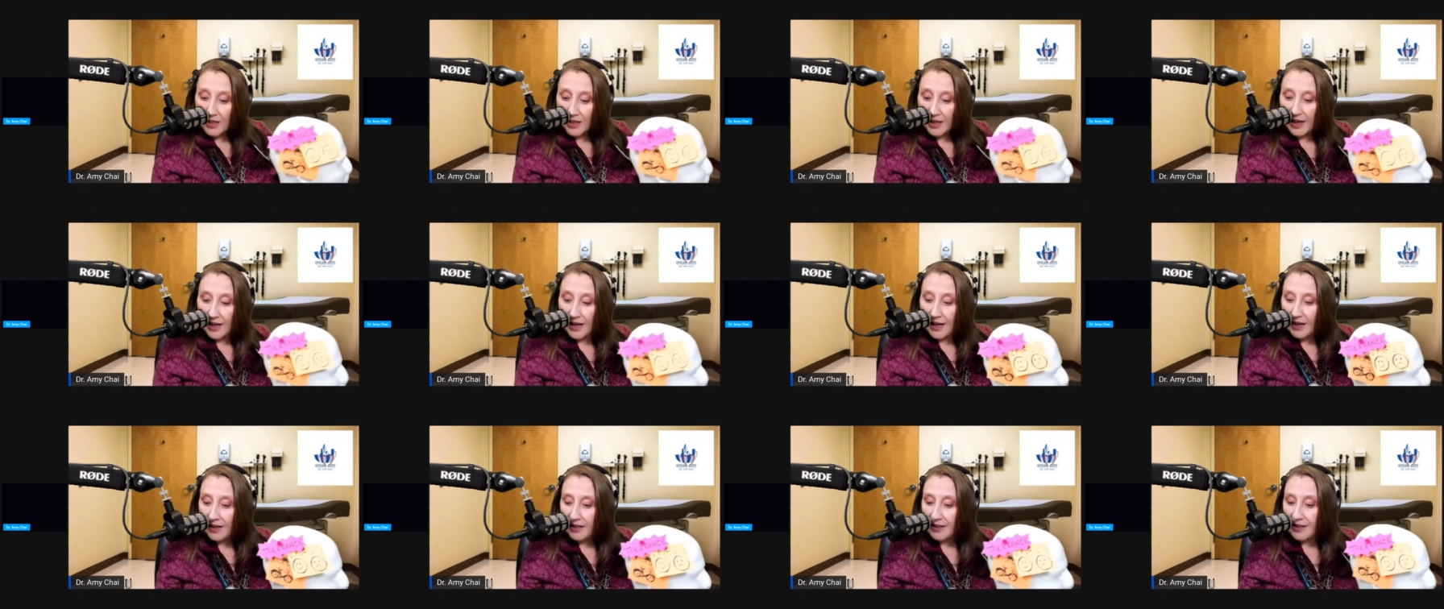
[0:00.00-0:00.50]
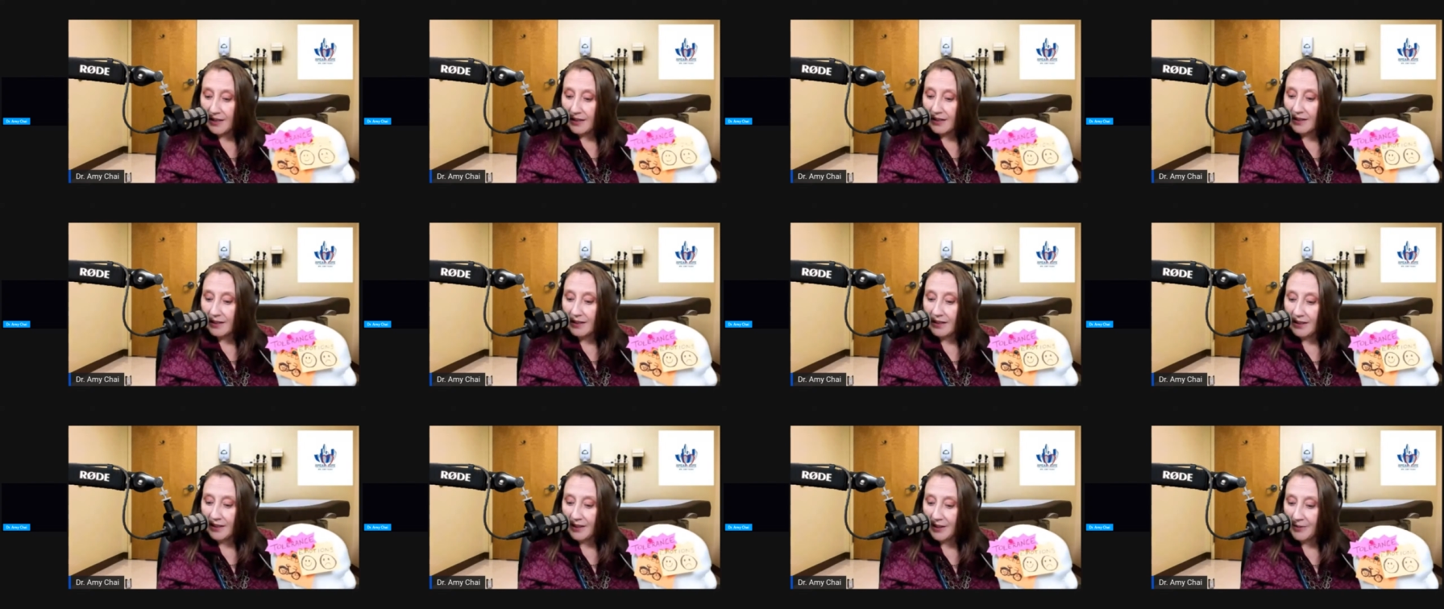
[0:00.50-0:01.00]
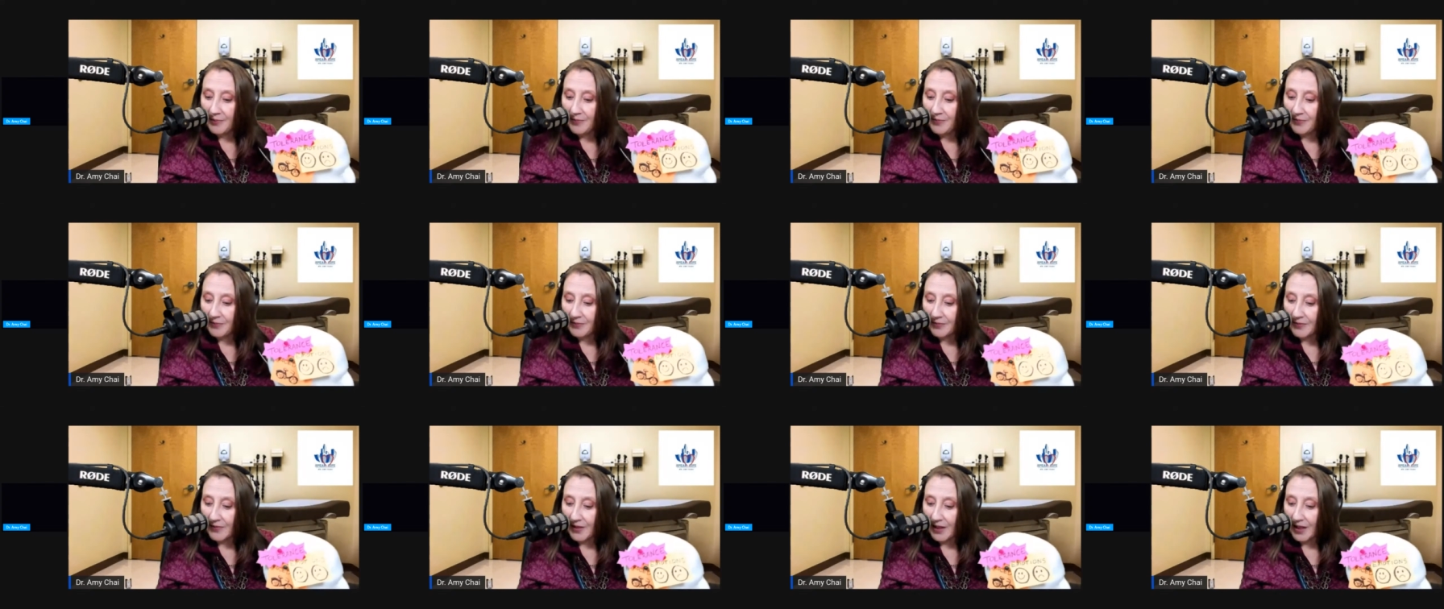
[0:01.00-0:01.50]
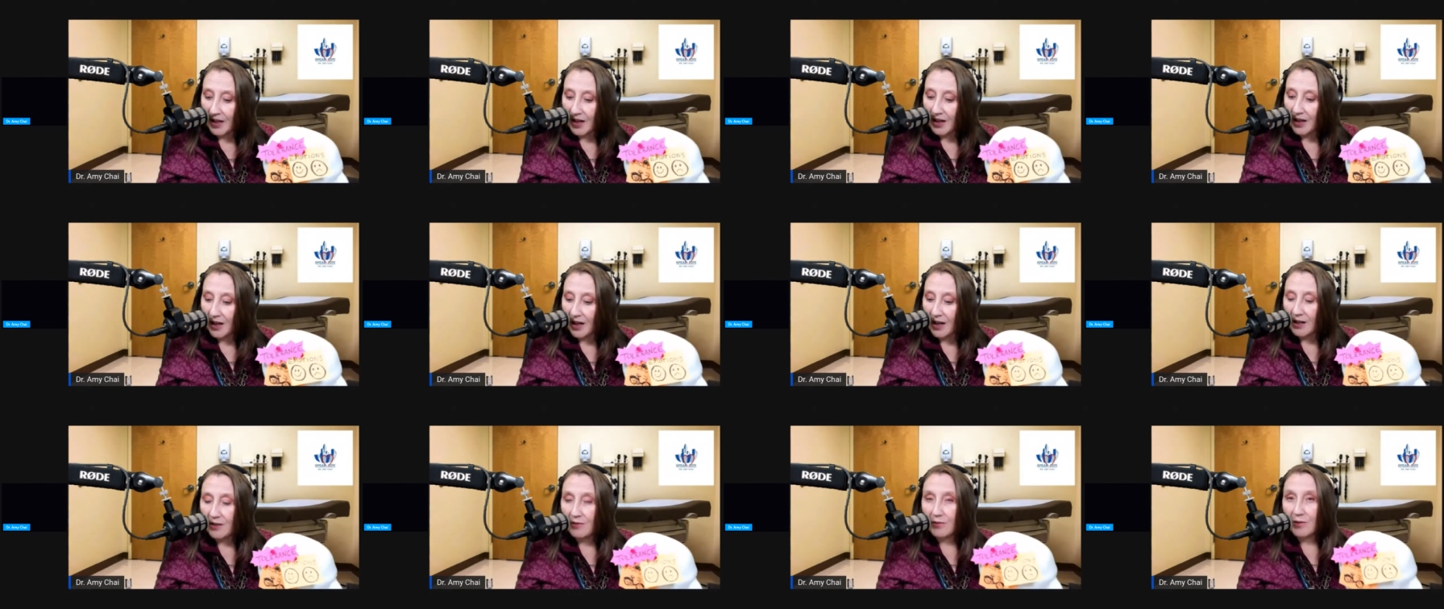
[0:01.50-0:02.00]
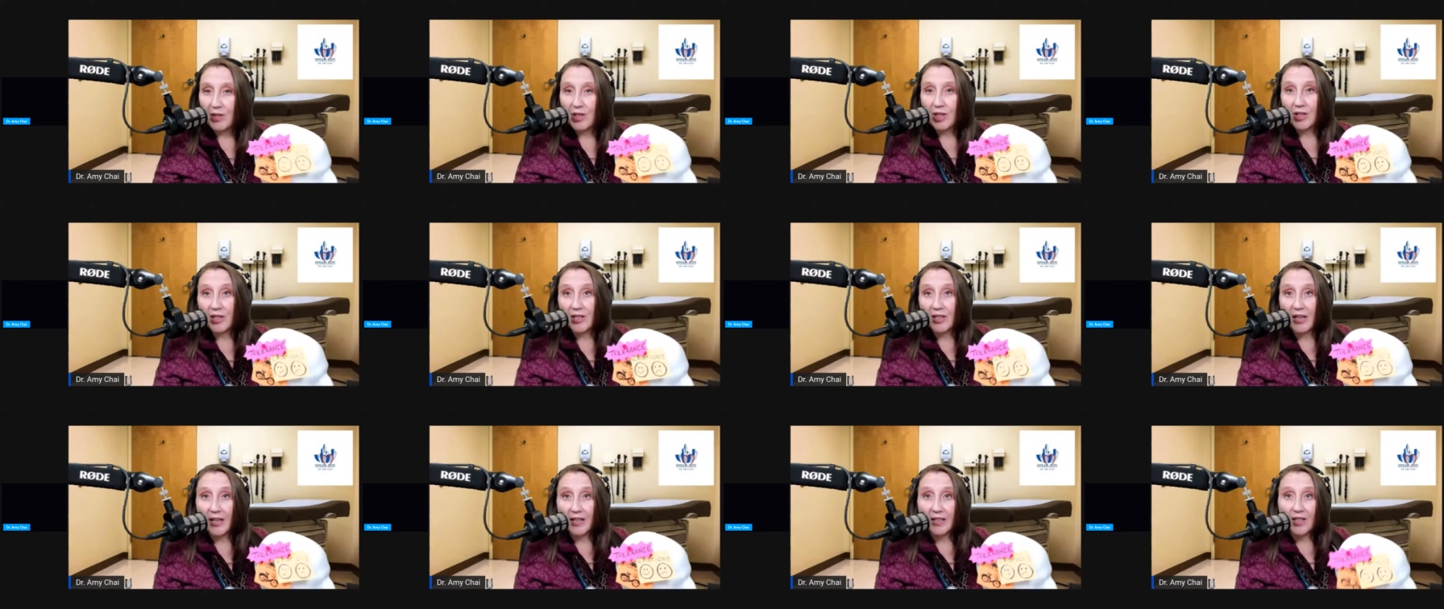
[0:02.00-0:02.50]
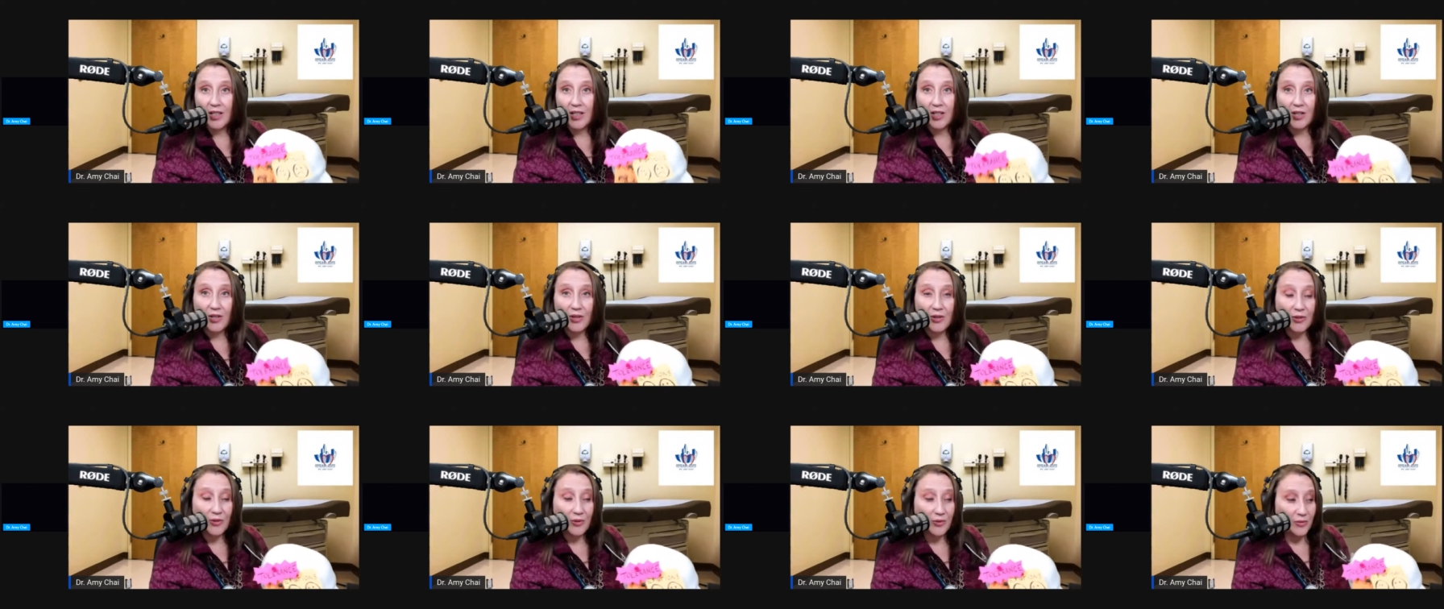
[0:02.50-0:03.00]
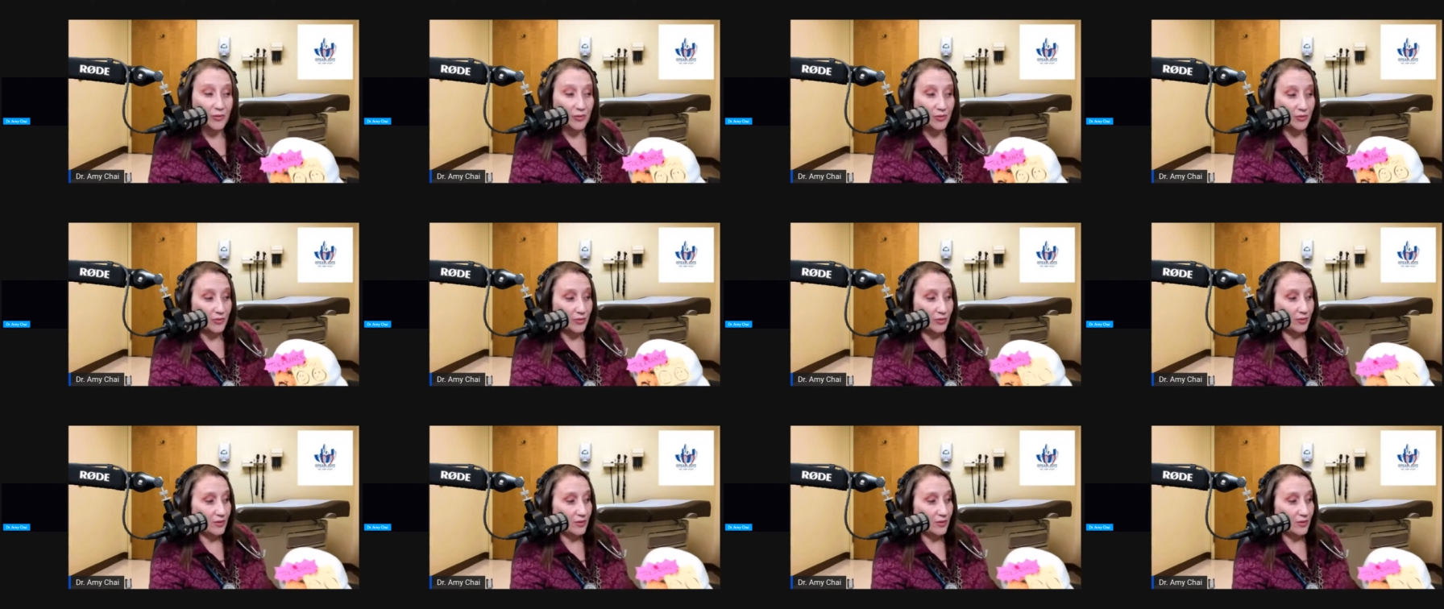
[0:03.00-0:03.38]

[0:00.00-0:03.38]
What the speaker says: And I would just like to